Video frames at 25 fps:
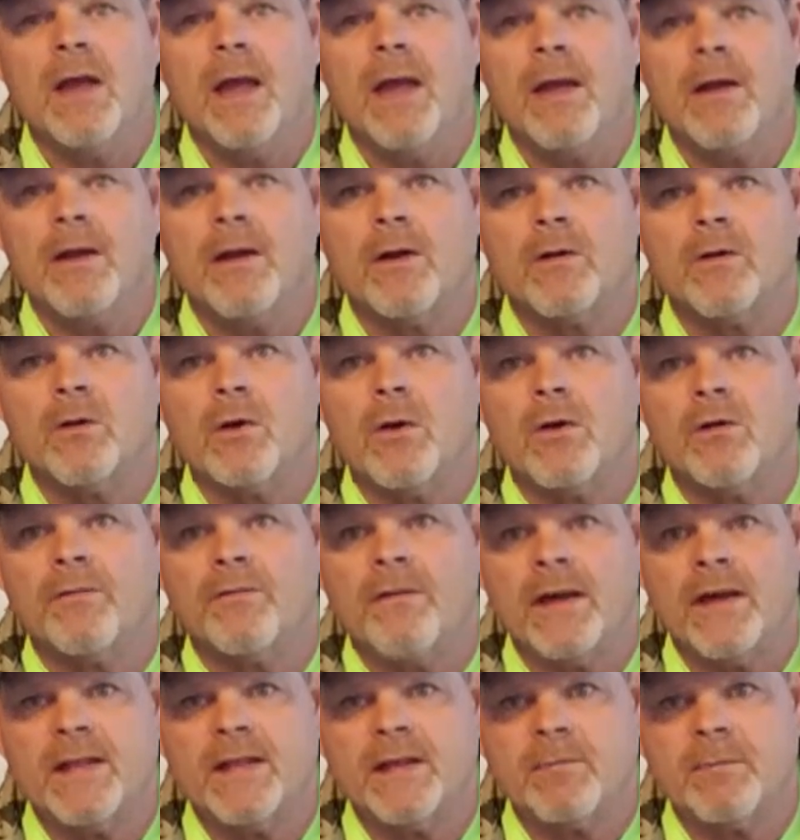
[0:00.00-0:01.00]
and it'll
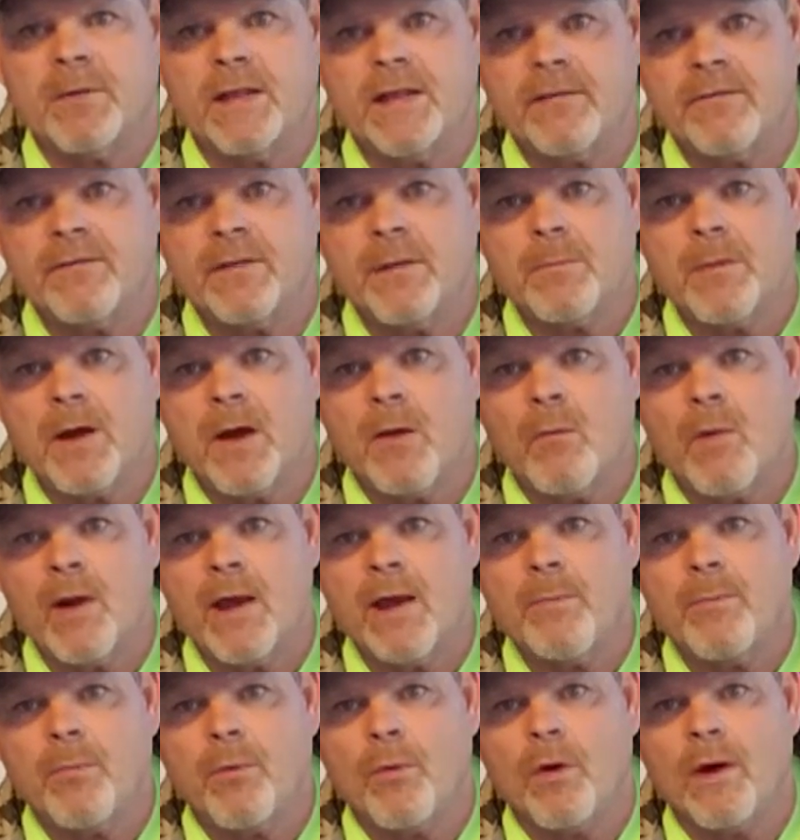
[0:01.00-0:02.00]
notify them, give them my
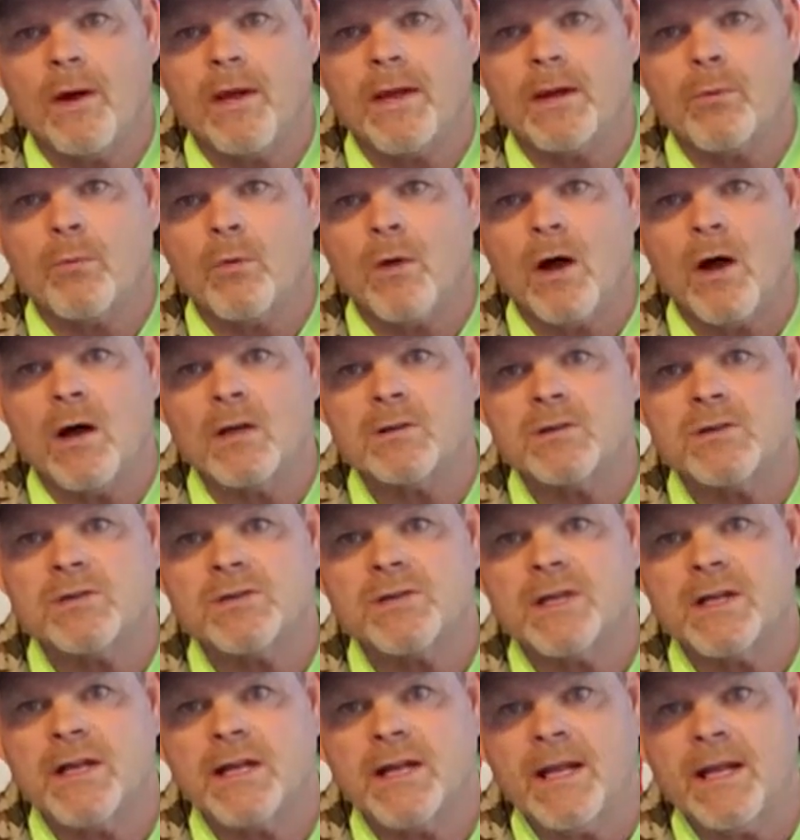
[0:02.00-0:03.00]
waypoint. It will also
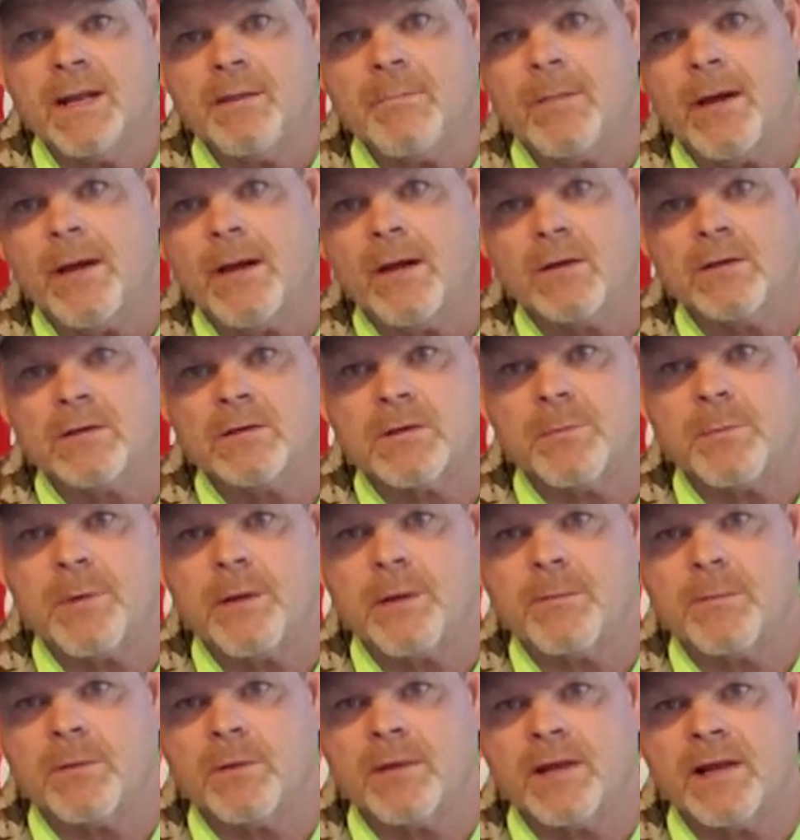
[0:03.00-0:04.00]
send an email to
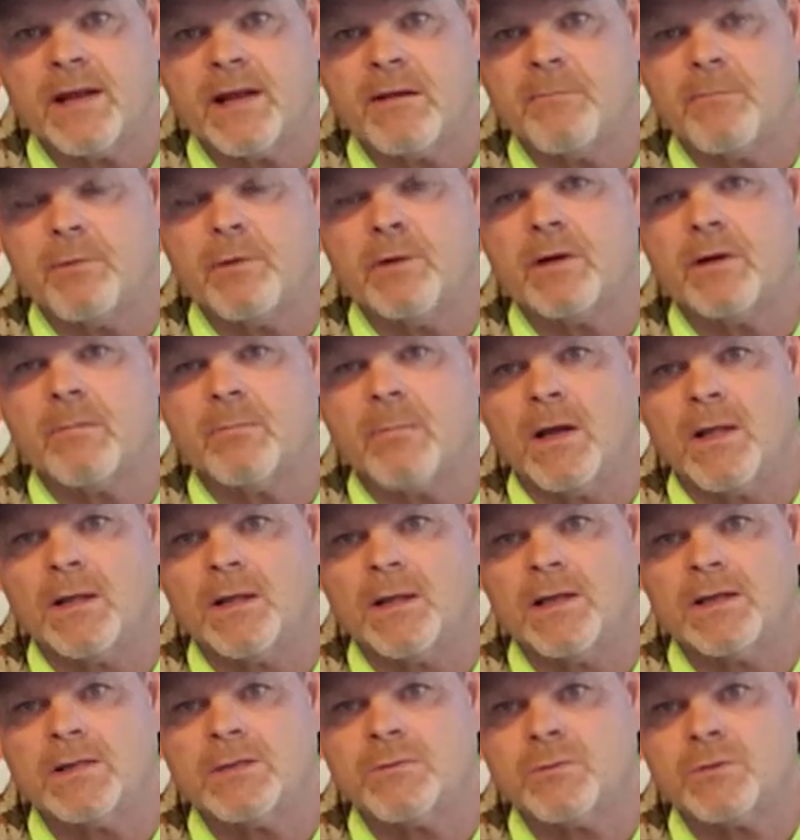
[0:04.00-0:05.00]
people that I put in my
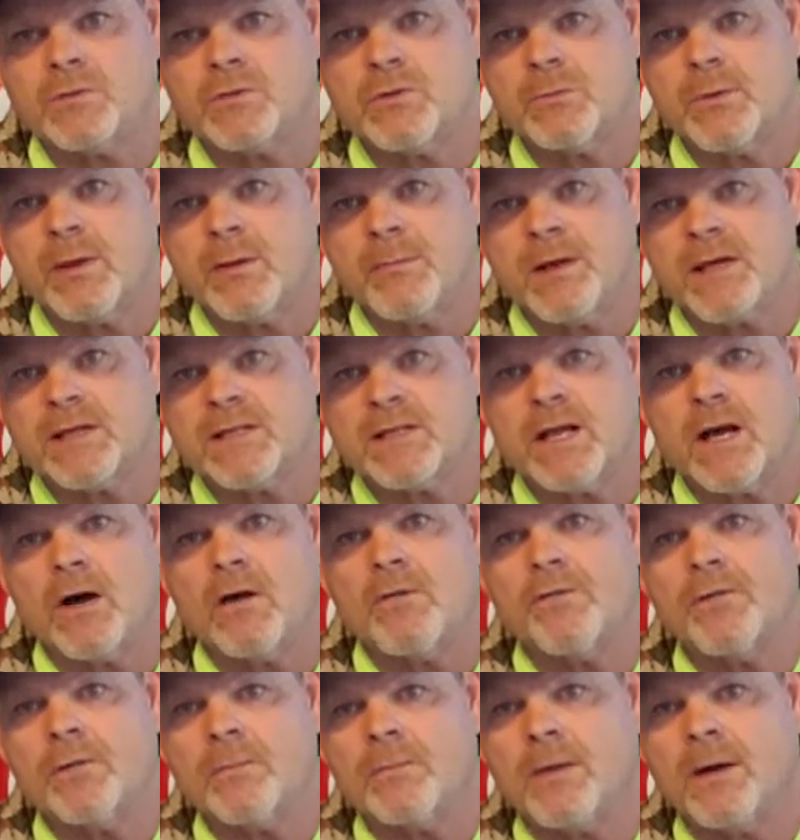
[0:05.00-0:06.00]
list, which would be
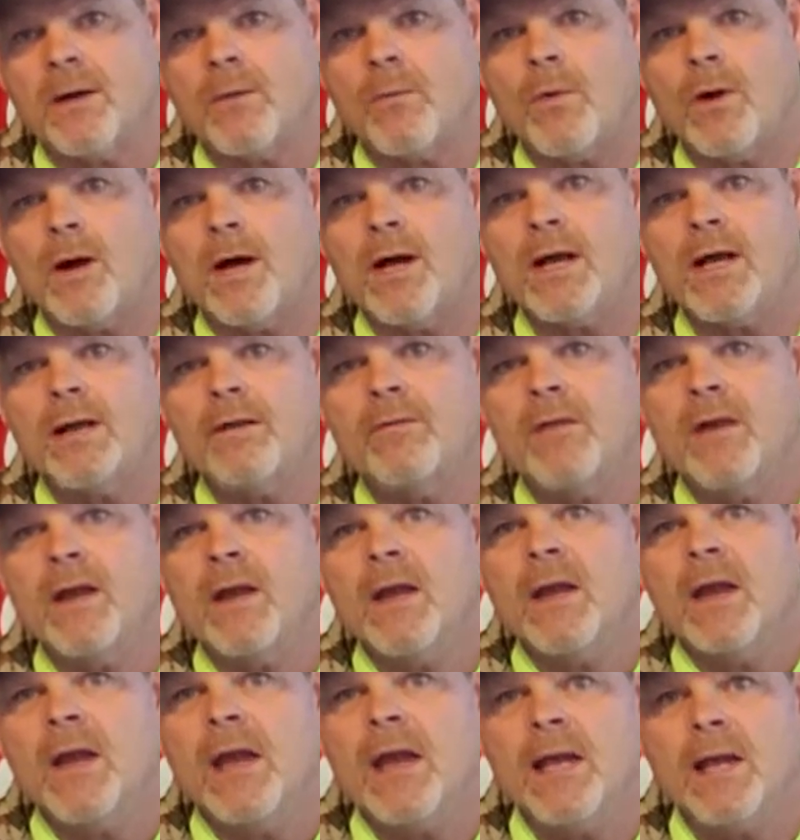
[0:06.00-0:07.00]
myself and my wife,
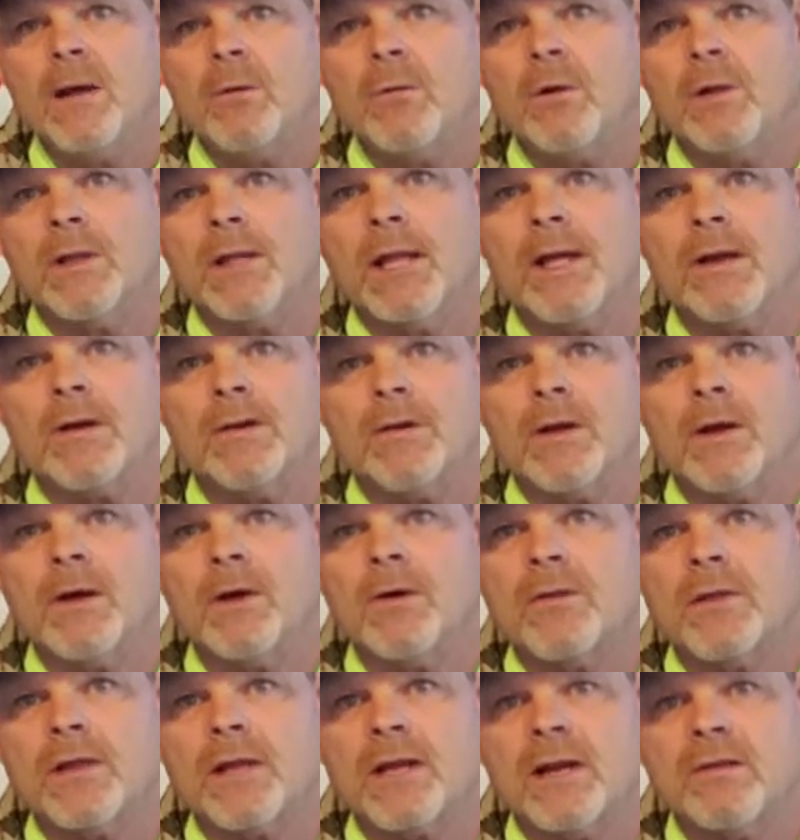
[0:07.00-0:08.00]
and it will let her
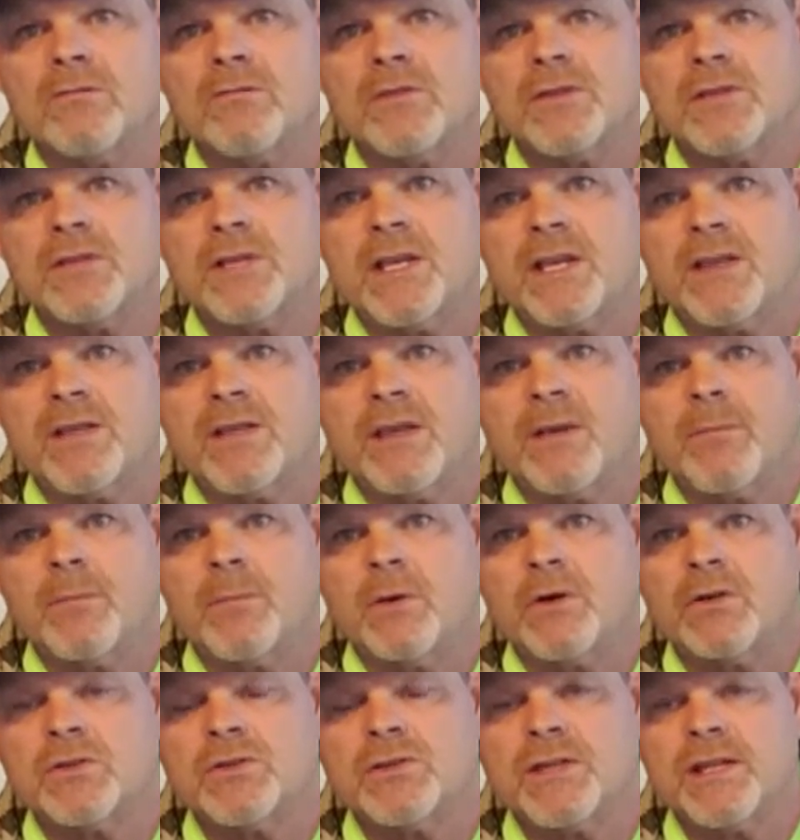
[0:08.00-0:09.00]
know that I've just hit the
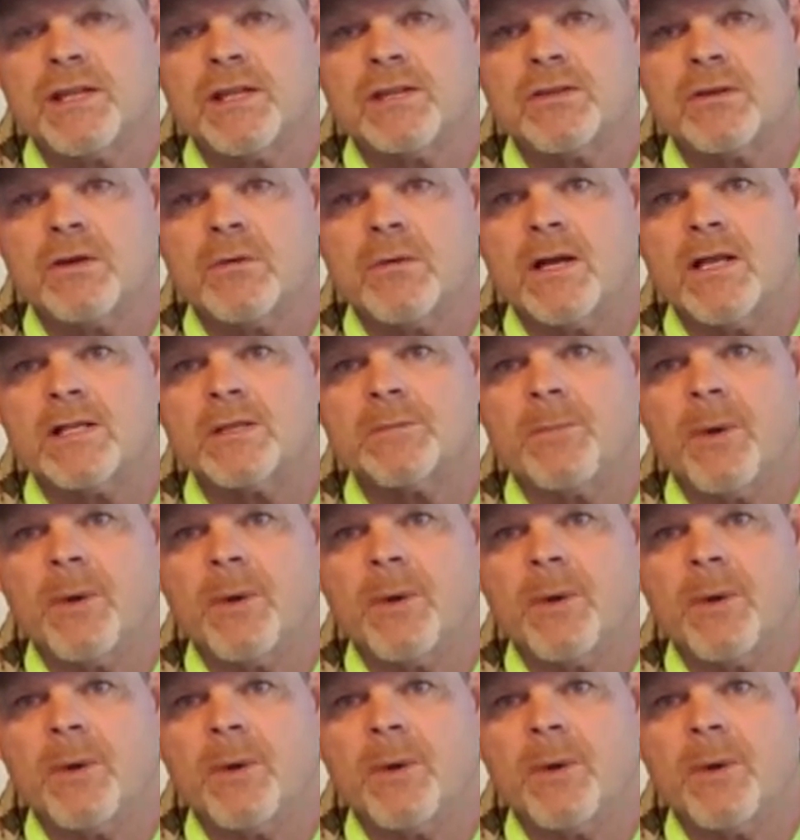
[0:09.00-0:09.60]
emergency SOS